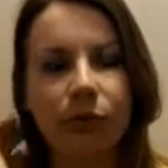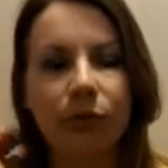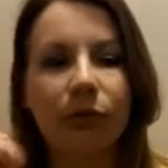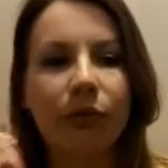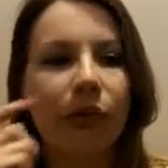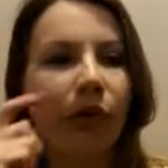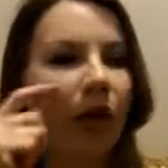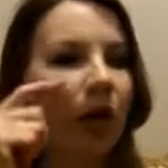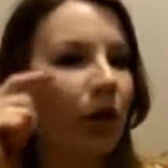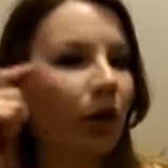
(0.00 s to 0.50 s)

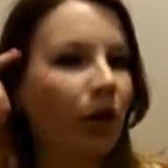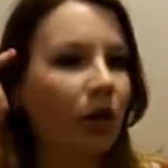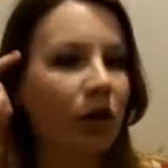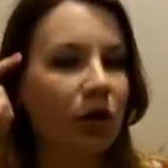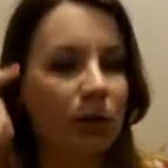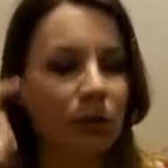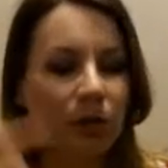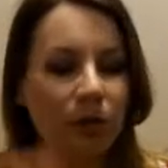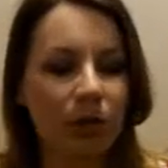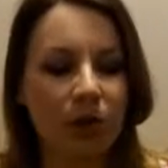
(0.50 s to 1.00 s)
for the
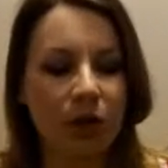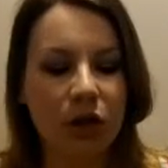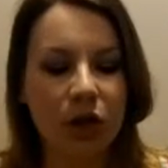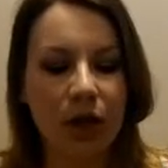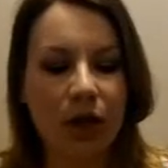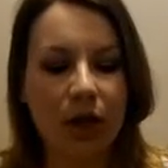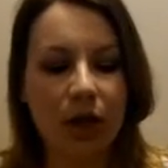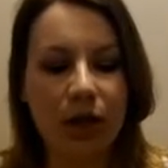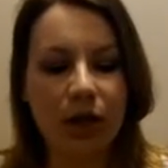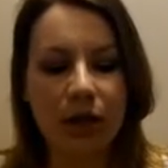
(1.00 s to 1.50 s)
tops of my
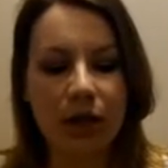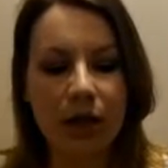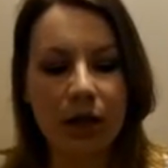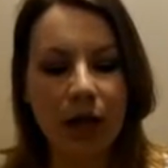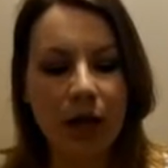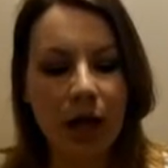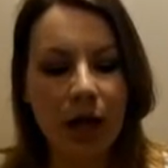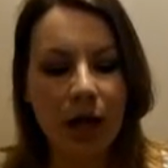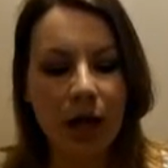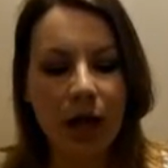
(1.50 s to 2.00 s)
cheeks,
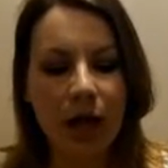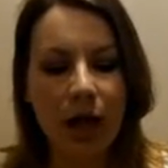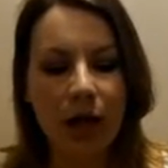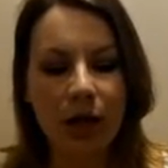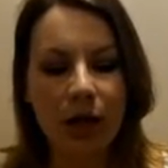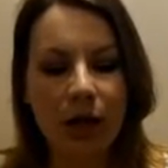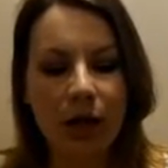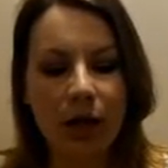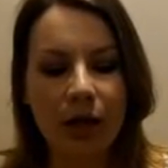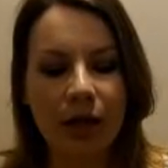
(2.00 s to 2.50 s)

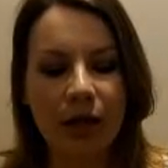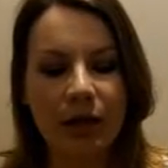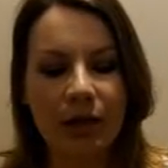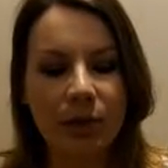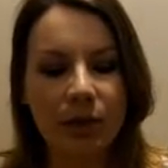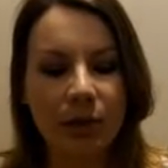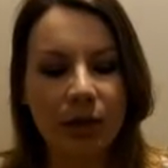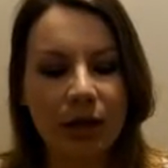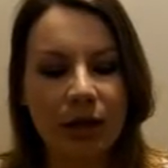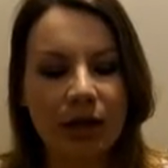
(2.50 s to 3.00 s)
and this
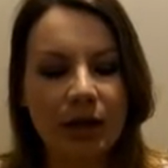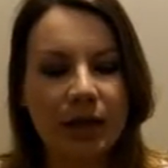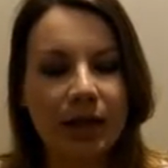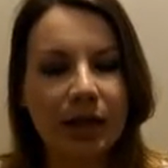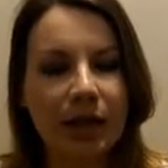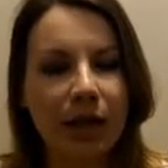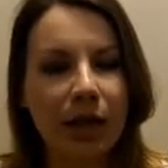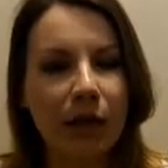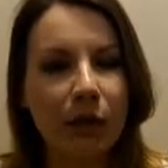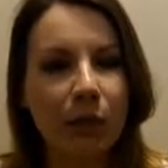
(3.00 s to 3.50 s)
one, I did
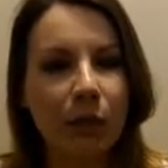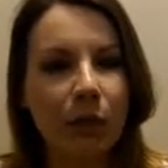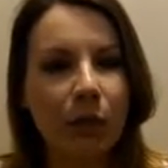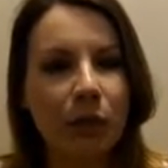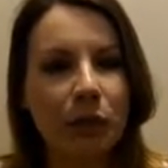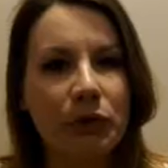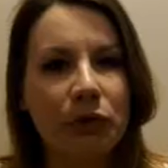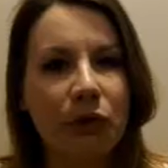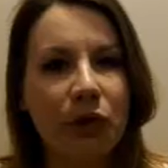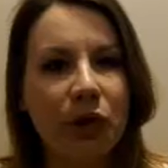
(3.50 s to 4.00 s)
see it when I
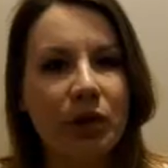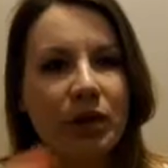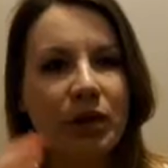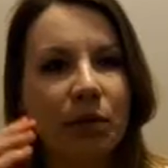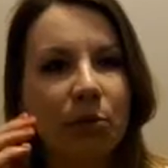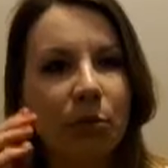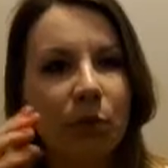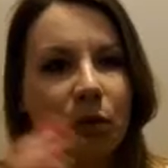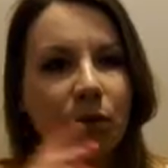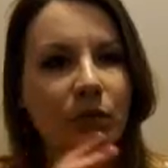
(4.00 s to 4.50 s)
was first
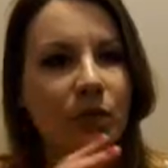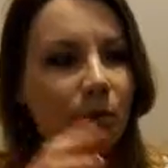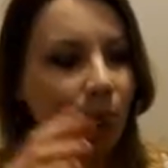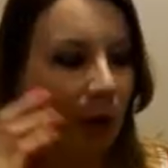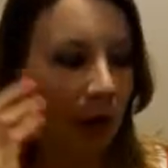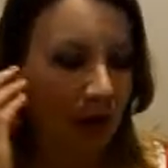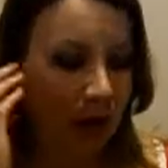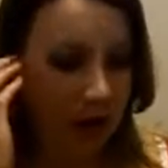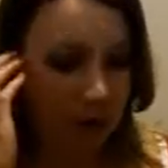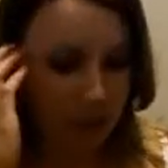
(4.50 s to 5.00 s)
in Boots
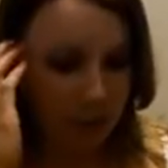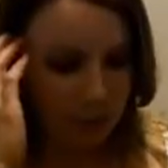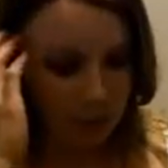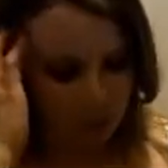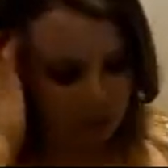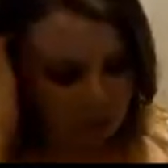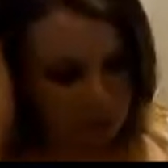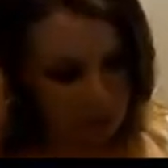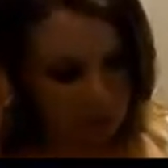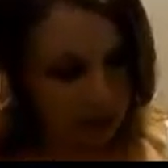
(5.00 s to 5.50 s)
buying
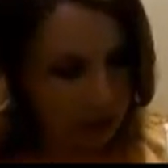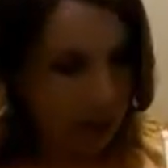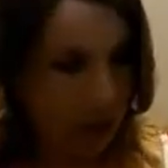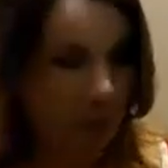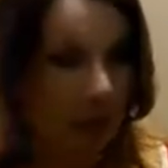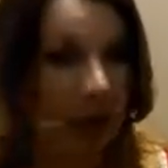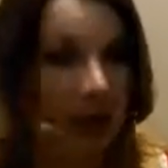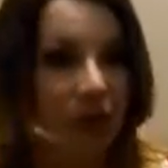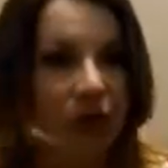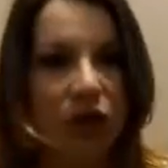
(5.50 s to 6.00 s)

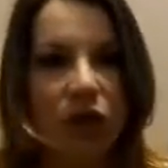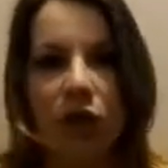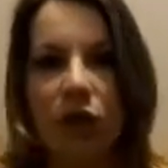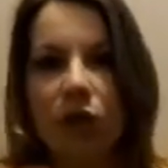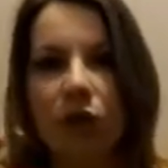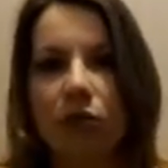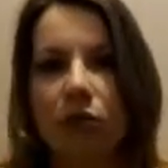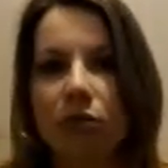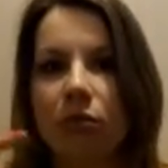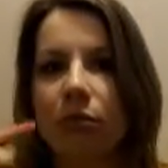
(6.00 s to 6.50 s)
my
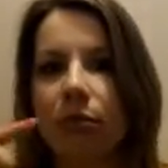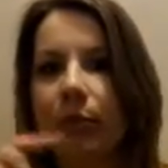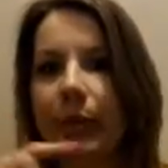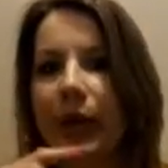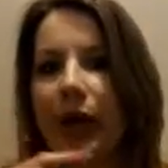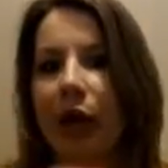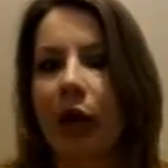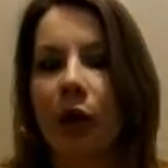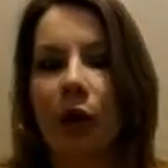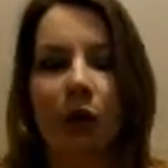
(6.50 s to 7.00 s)
original
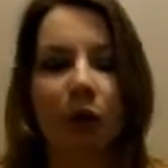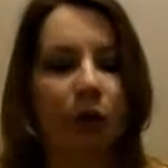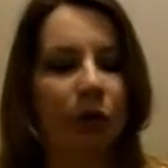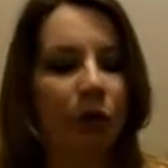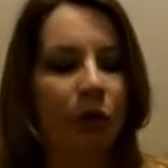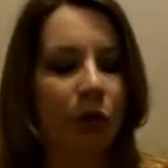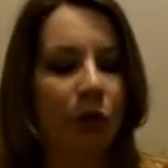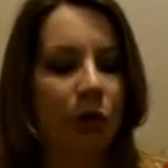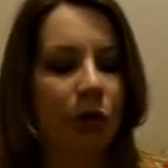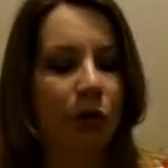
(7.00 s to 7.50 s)
mini haul
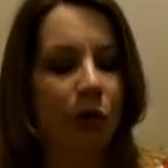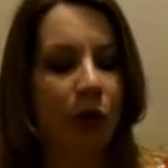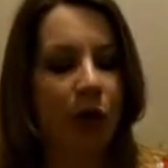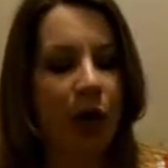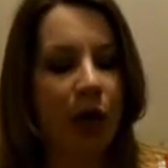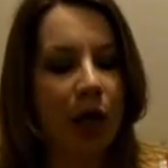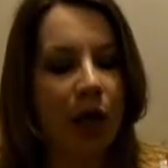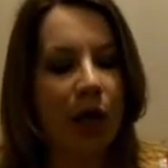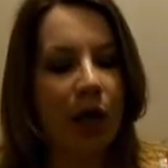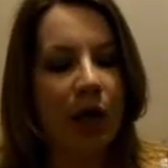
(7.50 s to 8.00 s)
stuff,
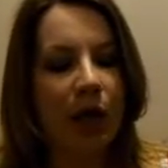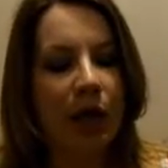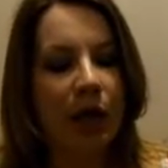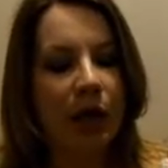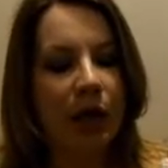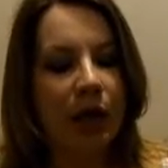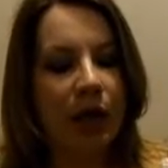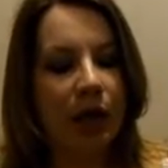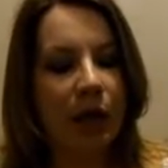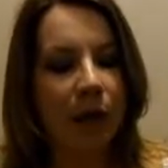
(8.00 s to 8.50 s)

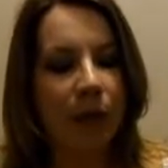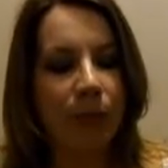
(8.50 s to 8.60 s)
and